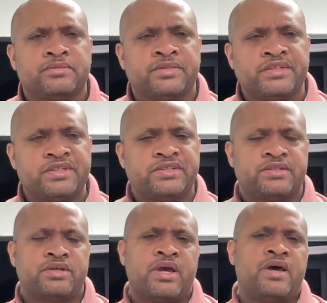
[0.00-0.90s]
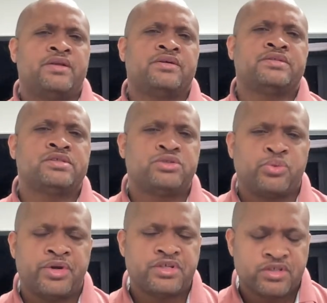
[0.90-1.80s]
They just had a
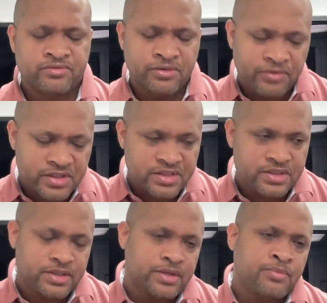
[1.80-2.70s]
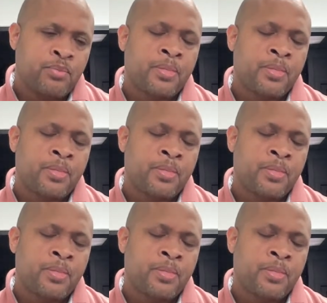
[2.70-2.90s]
situation of deficiency,